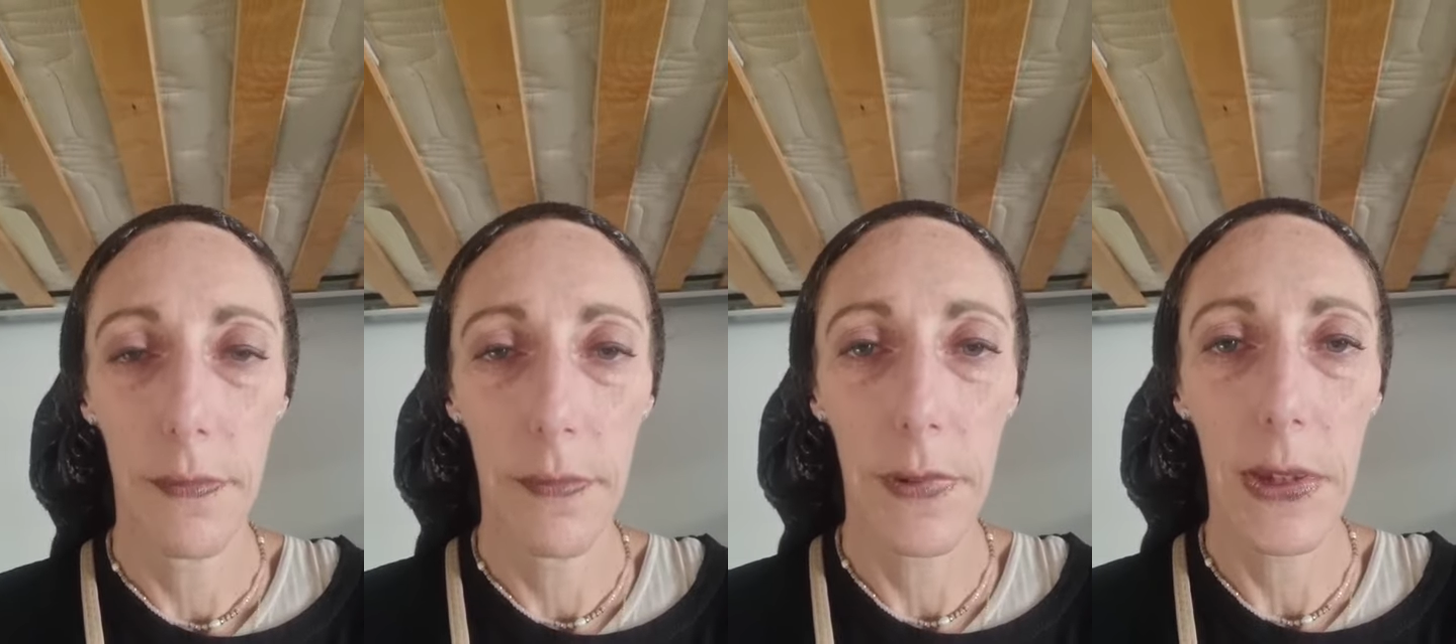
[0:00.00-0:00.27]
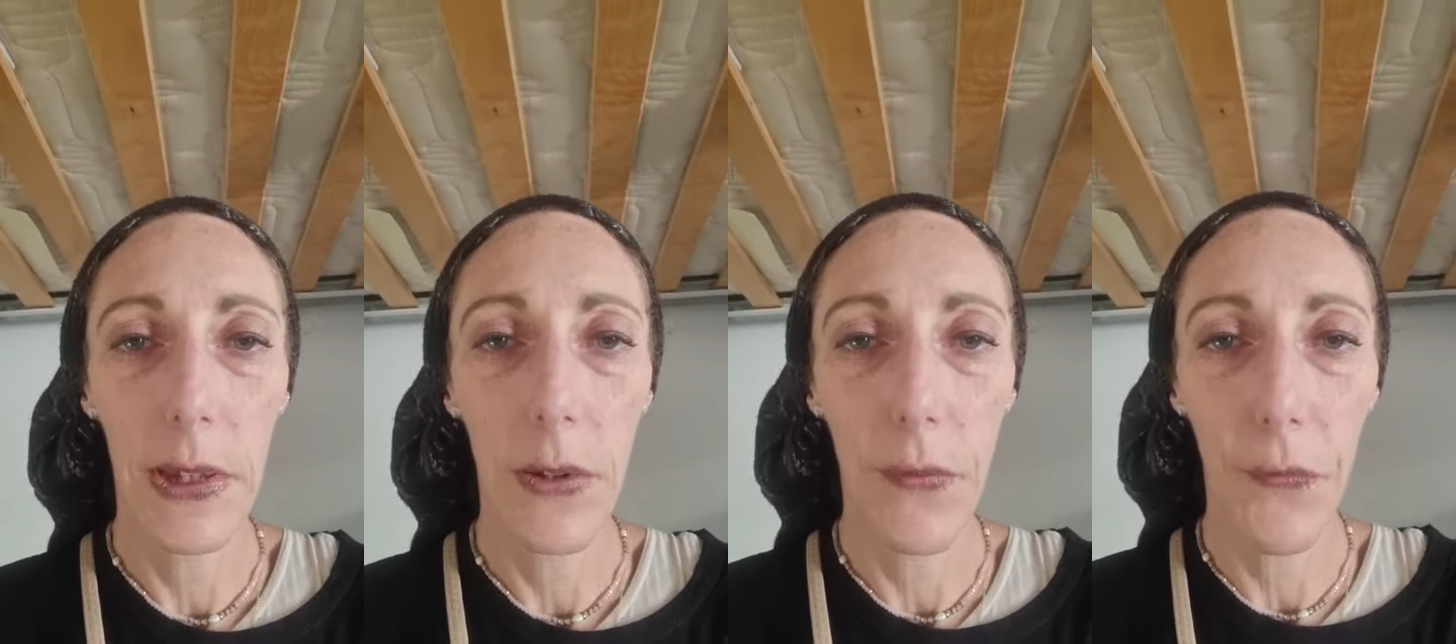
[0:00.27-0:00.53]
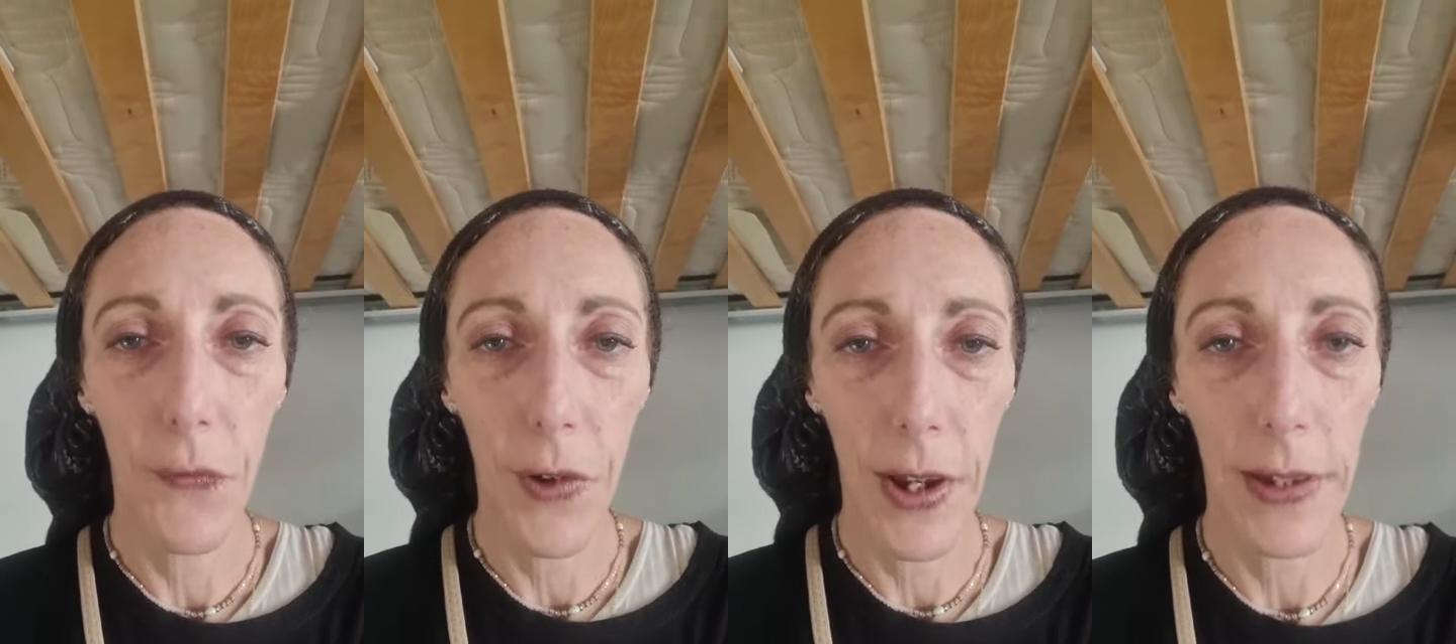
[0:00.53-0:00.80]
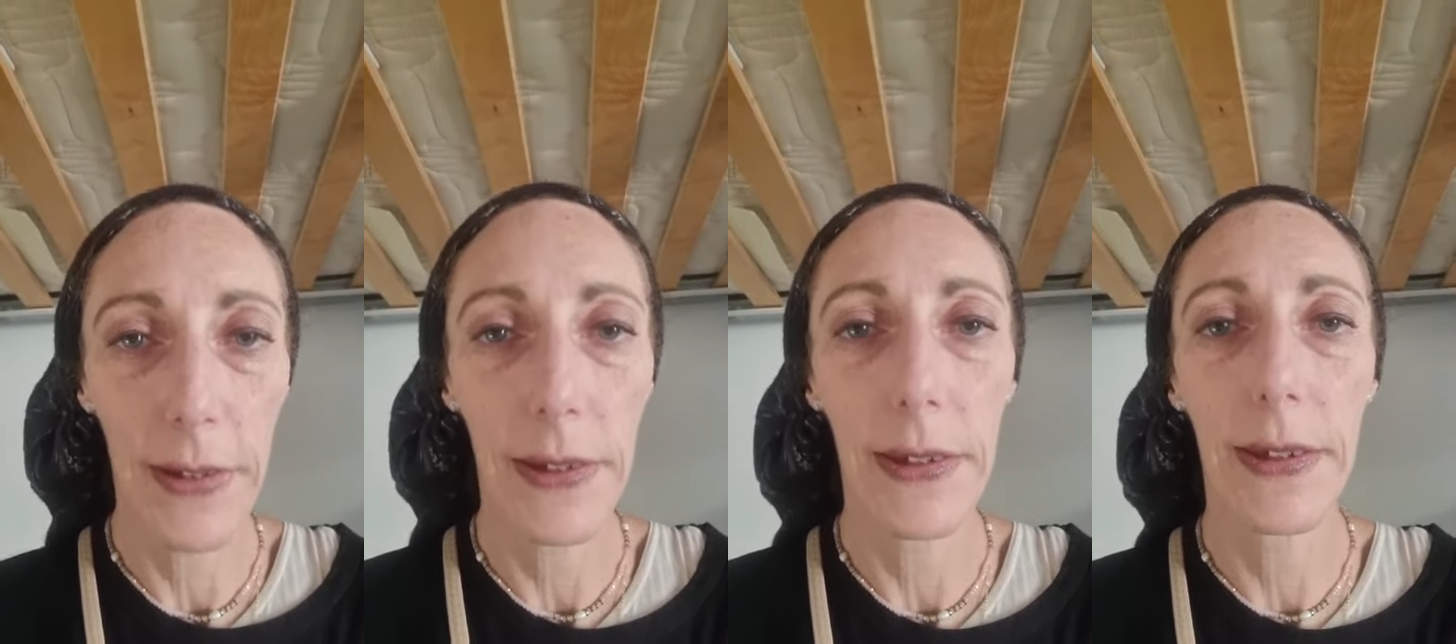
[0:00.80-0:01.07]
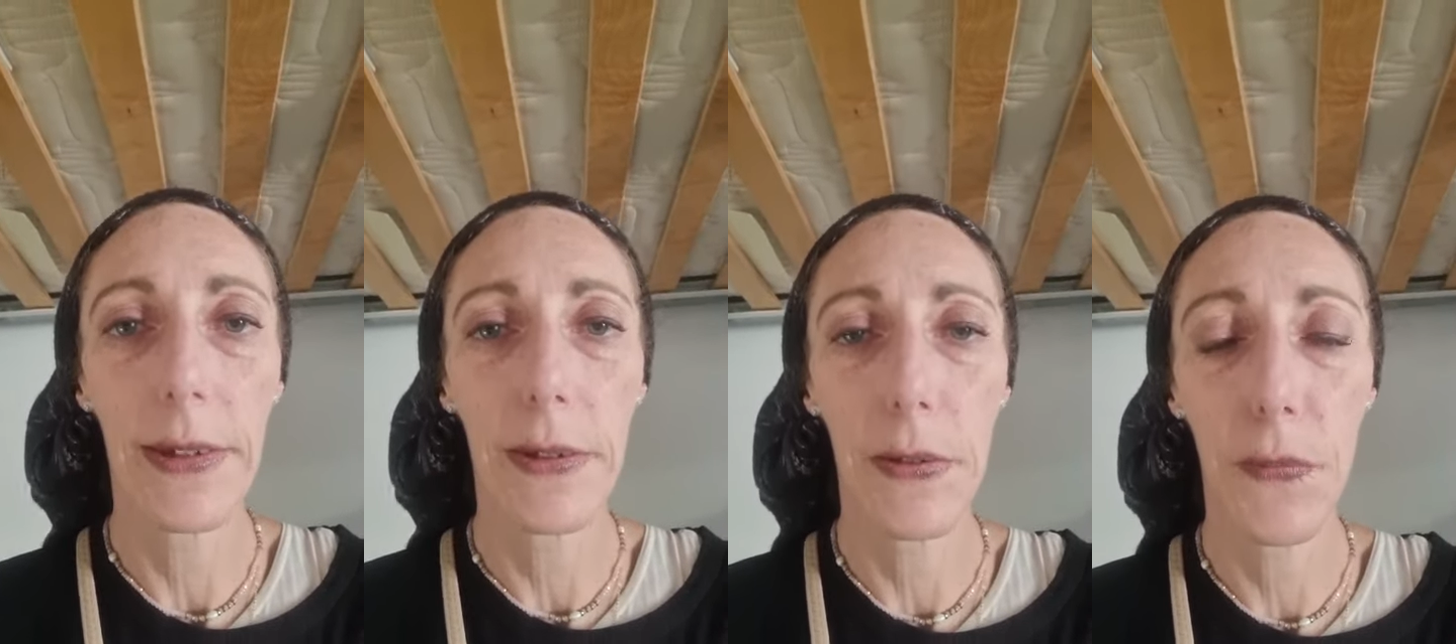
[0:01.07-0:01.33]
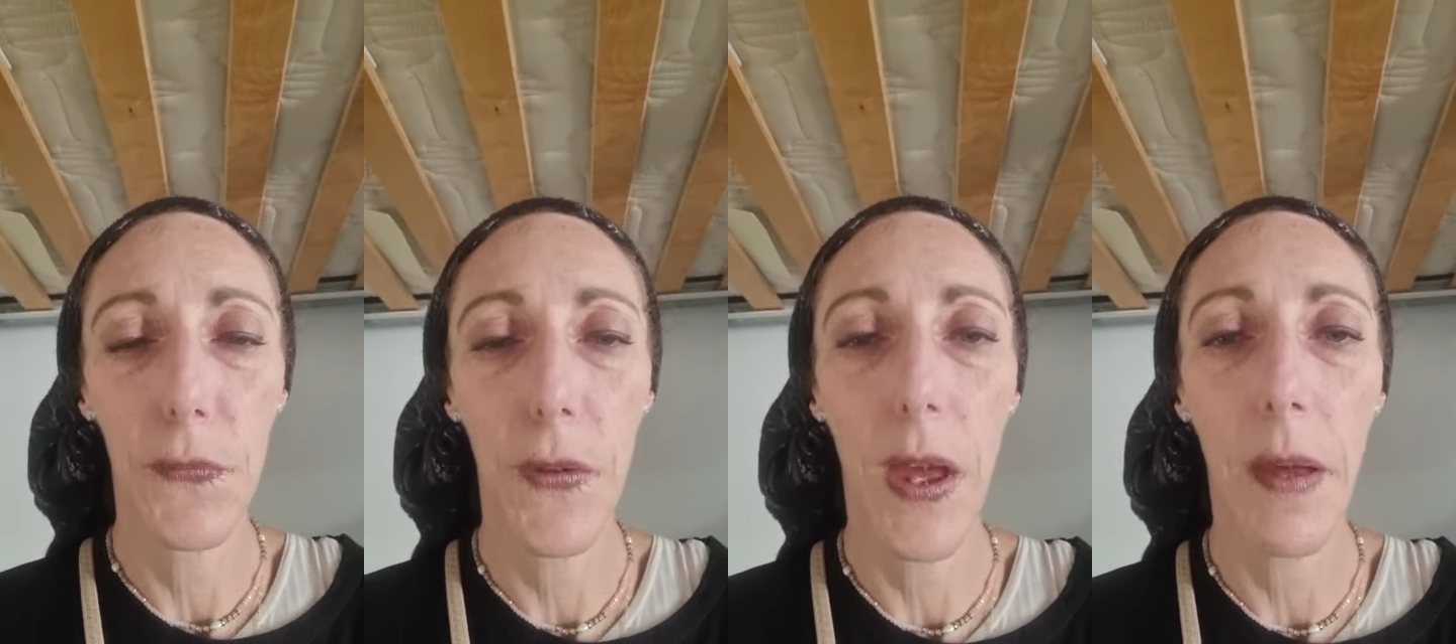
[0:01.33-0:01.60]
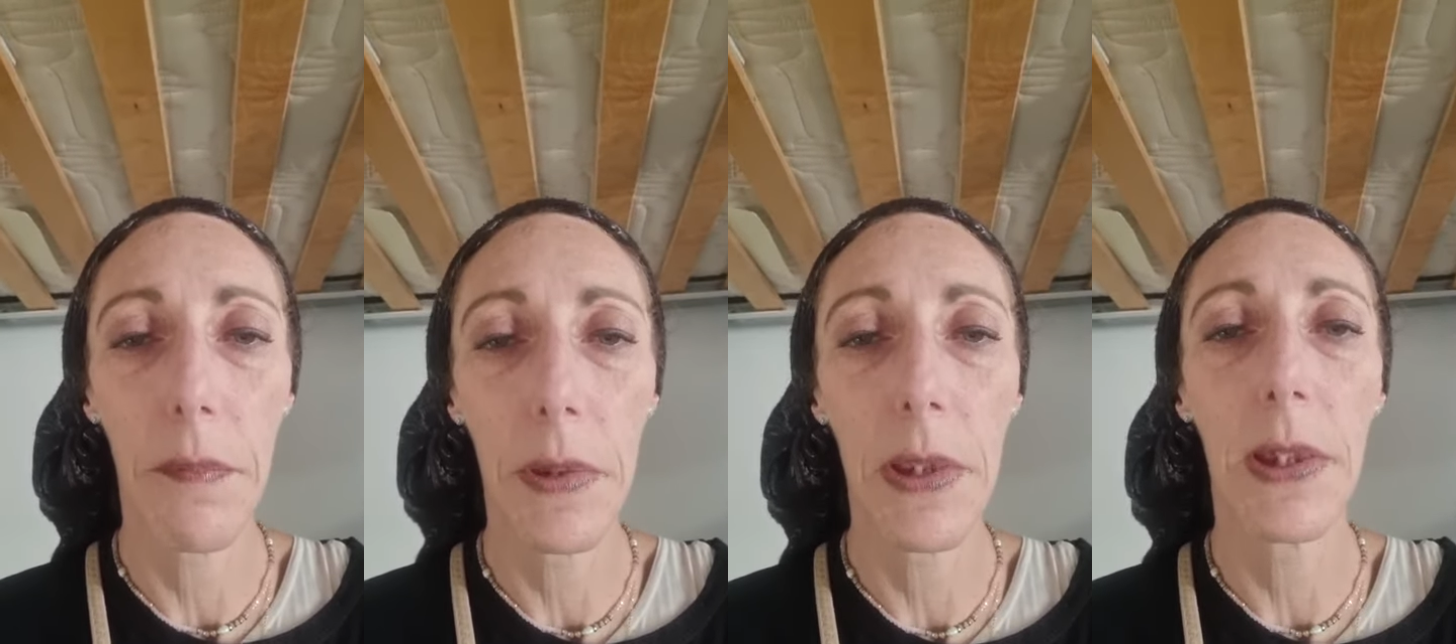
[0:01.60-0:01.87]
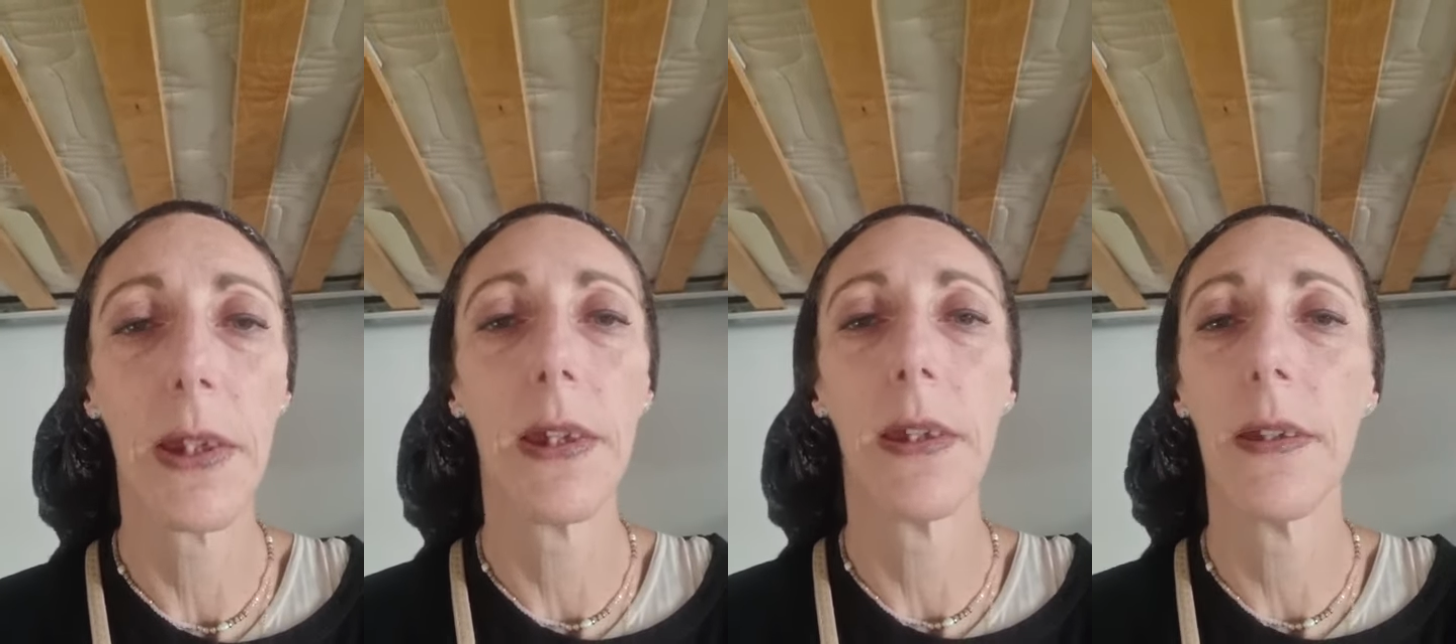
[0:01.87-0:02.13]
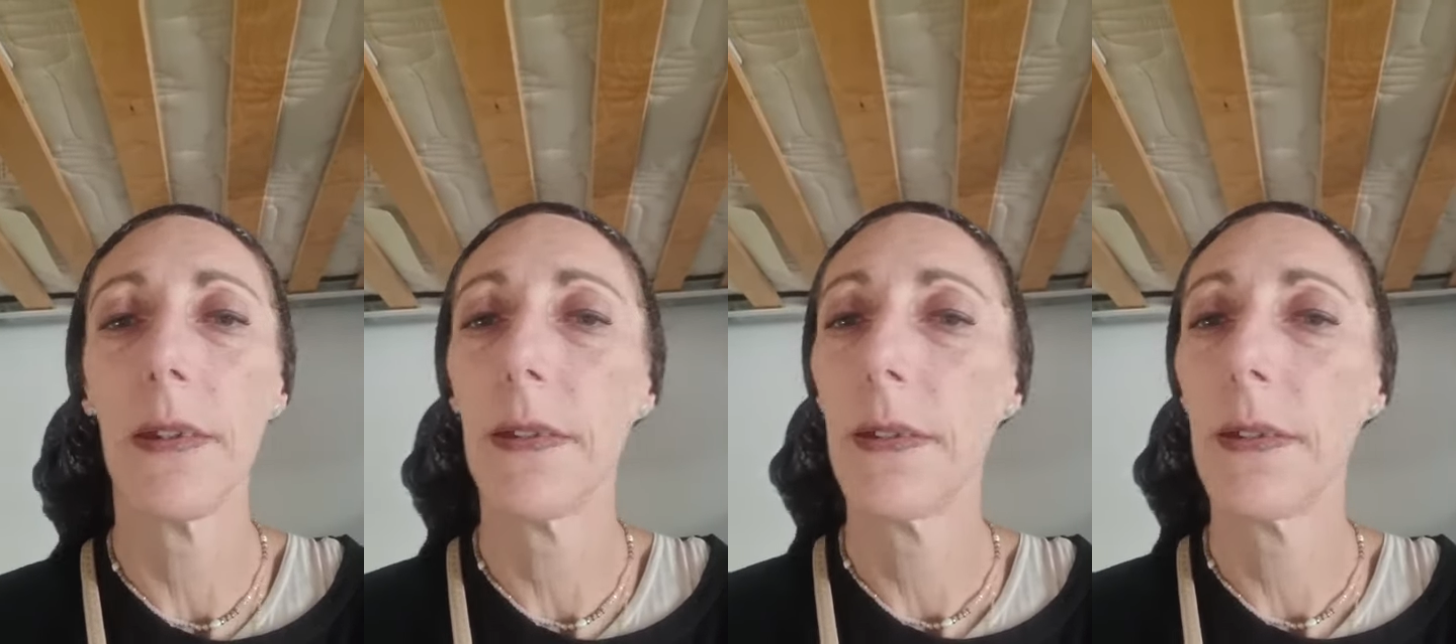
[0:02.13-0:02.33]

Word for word: dear friends, family,